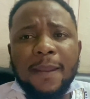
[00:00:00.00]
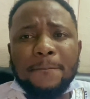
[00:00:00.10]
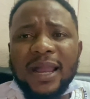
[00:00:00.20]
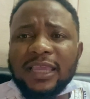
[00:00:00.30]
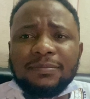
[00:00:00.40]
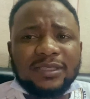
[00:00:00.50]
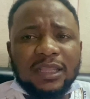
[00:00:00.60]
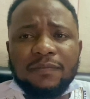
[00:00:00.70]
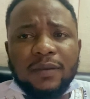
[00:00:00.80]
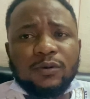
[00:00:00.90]
I keep
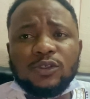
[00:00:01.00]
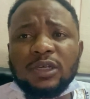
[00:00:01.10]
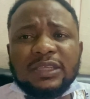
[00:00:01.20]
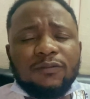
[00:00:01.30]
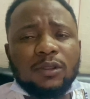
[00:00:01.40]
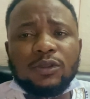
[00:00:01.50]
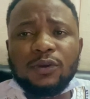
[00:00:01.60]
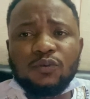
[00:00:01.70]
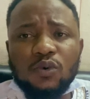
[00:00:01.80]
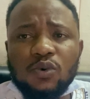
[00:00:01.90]
telling people, just follow the
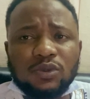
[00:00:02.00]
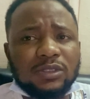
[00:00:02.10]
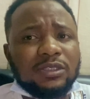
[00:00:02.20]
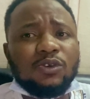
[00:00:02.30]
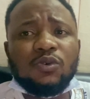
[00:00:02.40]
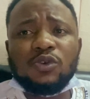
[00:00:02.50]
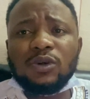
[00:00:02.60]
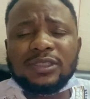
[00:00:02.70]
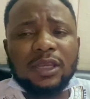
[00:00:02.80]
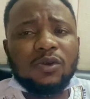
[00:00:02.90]
rules. You, your
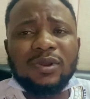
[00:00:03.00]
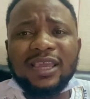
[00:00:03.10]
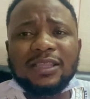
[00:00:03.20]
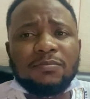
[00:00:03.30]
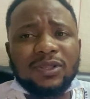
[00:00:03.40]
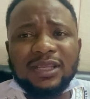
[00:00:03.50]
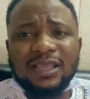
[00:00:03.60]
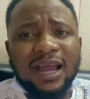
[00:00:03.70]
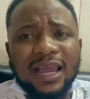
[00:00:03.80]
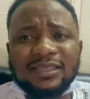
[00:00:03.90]
channel will get
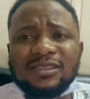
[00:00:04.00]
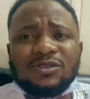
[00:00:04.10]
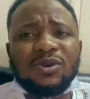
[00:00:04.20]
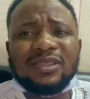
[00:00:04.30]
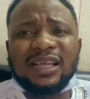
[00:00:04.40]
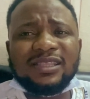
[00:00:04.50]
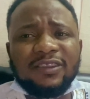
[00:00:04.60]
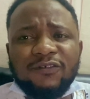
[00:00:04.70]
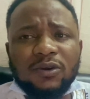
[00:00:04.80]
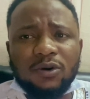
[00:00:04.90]
monetized. It's not that
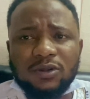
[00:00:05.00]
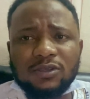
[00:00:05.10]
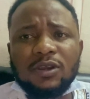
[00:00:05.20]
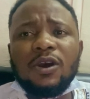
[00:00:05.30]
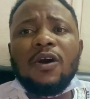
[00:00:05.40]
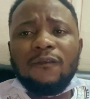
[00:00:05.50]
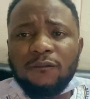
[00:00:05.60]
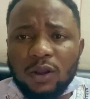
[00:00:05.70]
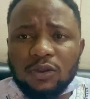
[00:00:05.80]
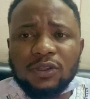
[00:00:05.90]
difficult.
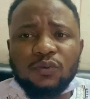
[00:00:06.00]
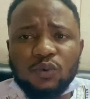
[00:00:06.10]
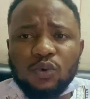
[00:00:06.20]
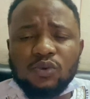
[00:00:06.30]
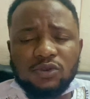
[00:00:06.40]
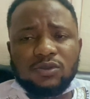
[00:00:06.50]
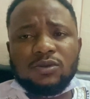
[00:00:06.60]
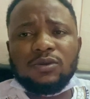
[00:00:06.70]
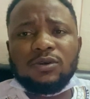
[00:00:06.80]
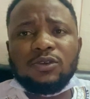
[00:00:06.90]
Follow the rules.
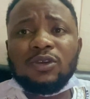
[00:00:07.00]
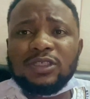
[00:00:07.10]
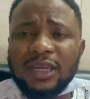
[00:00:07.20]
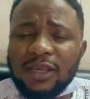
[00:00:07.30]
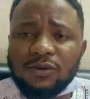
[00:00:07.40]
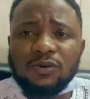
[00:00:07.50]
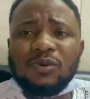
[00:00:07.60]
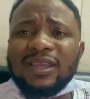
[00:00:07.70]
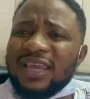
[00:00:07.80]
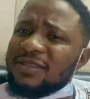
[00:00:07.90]
Your channel will
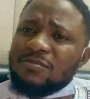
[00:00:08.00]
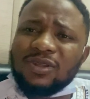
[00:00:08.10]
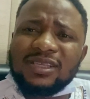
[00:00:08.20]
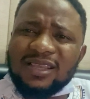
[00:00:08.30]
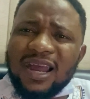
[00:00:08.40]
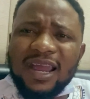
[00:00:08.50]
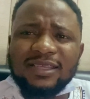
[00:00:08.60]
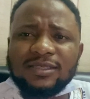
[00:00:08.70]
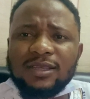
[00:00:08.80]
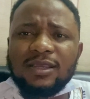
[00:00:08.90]
get monetized.